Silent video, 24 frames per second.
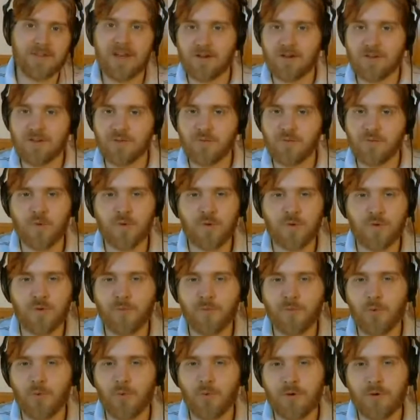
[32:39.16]
that, all you World
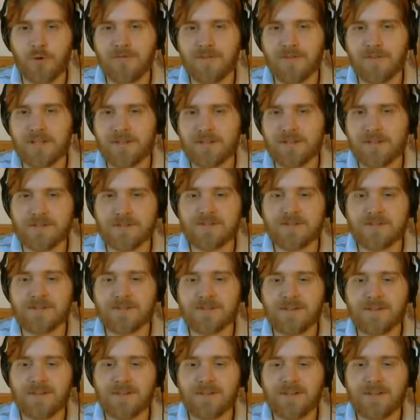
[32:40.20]
of Warcraftians.
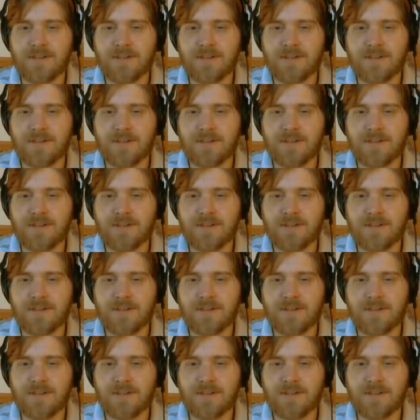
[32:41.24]
Yeah,